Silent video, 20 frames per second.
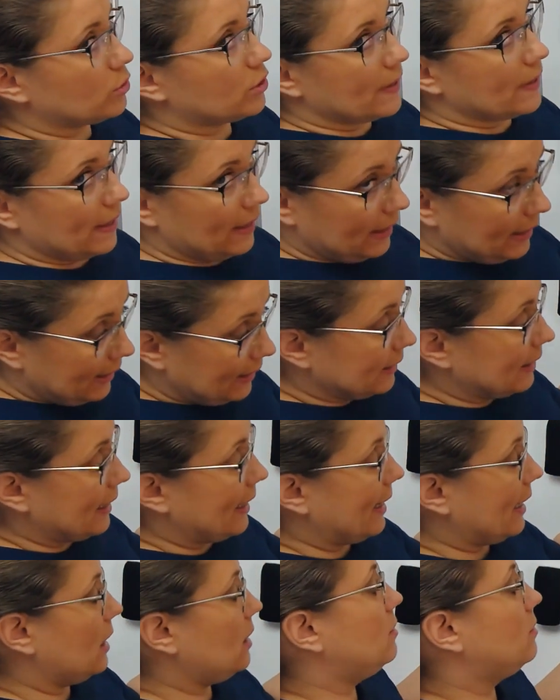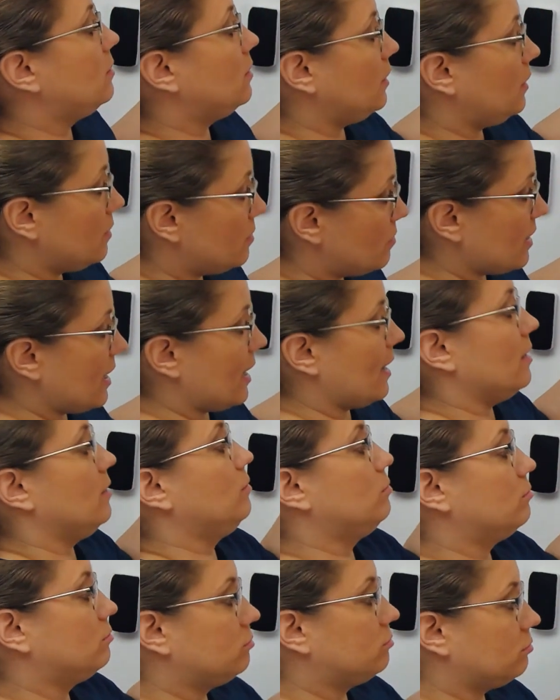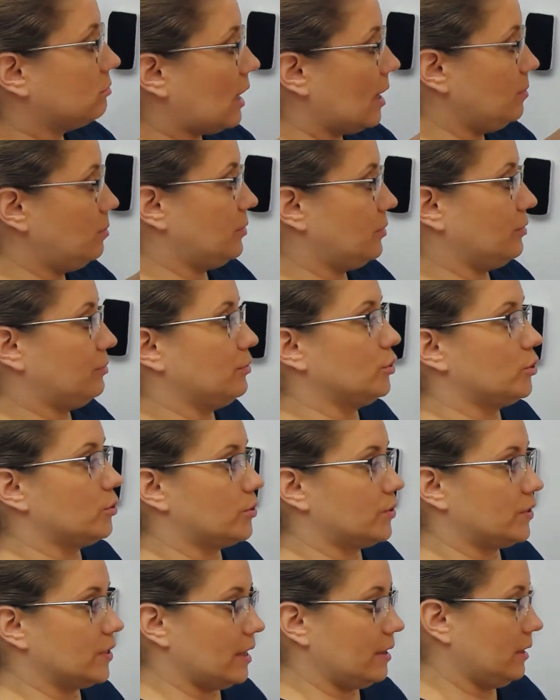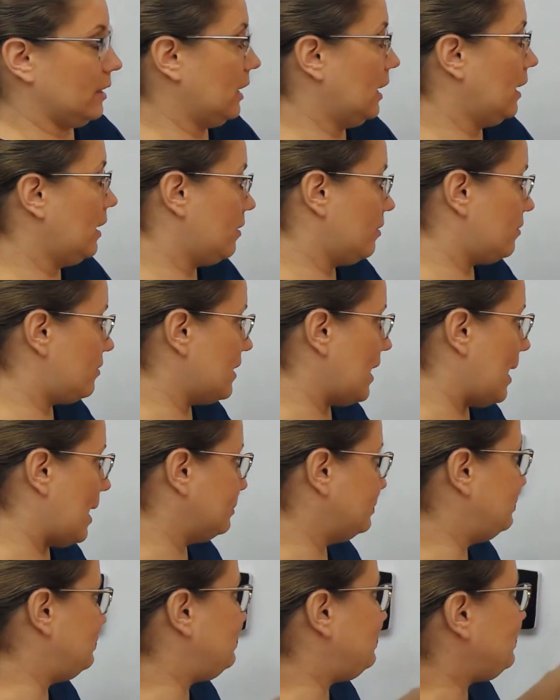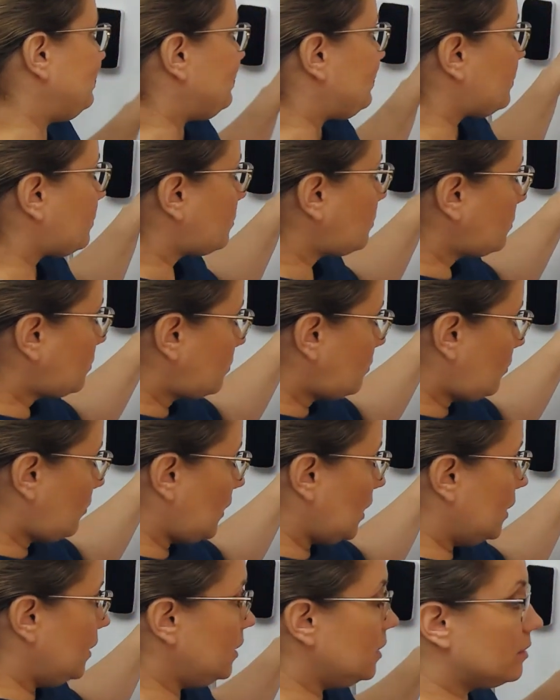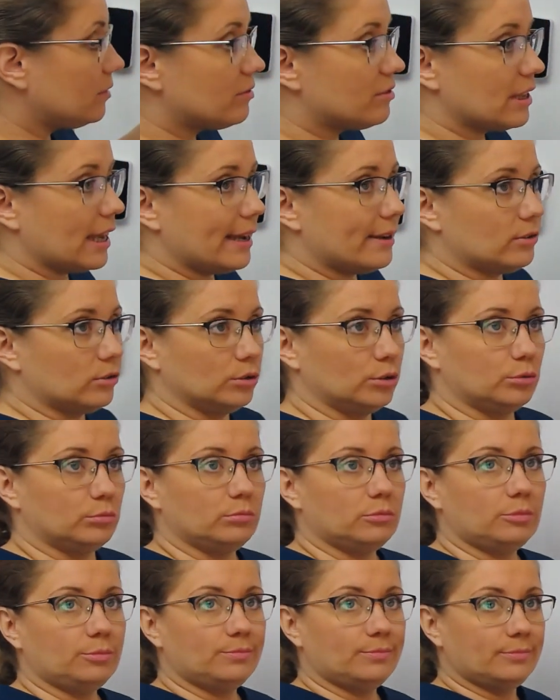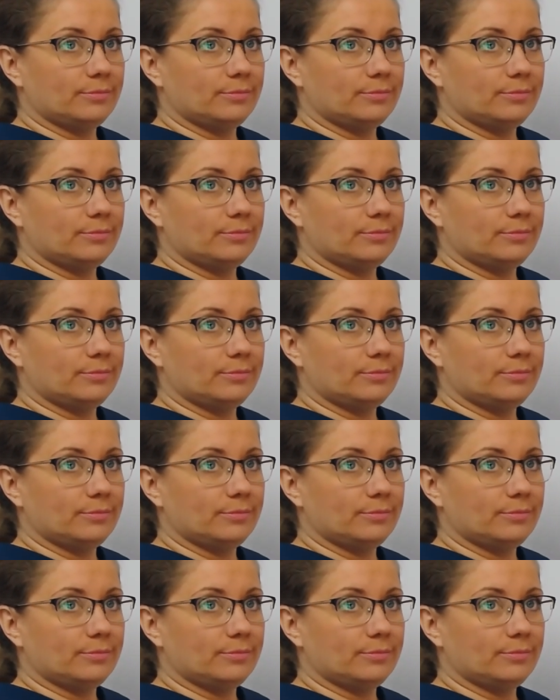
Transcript: say in a, in there. I prefer to say there. In their room,